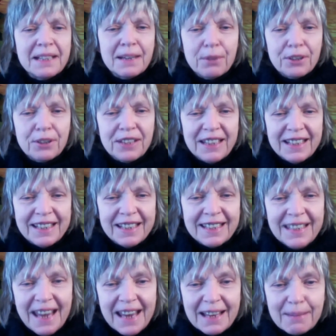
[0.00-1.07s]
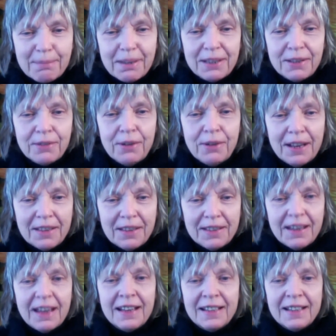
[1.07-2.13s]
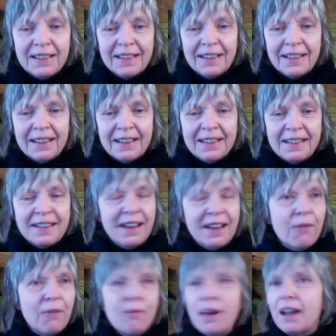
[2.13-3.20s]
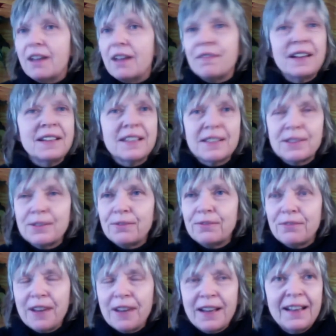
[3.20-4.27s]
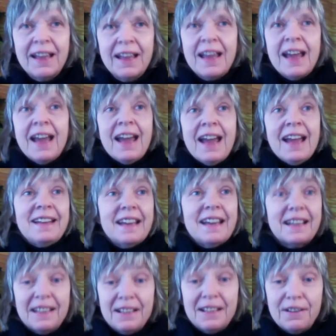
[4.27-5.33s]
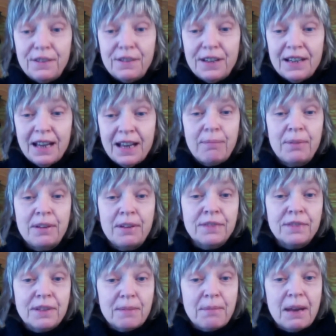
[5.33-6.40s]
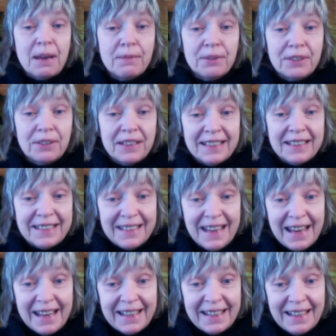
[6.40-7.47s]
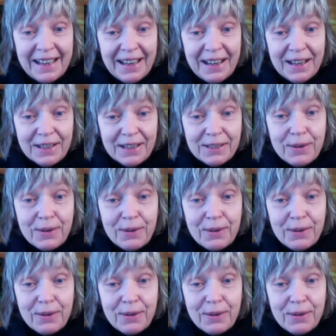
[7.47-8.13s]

what he said, but you had the idea, oh, I have understood well, and I really feel uplifted by what he said. So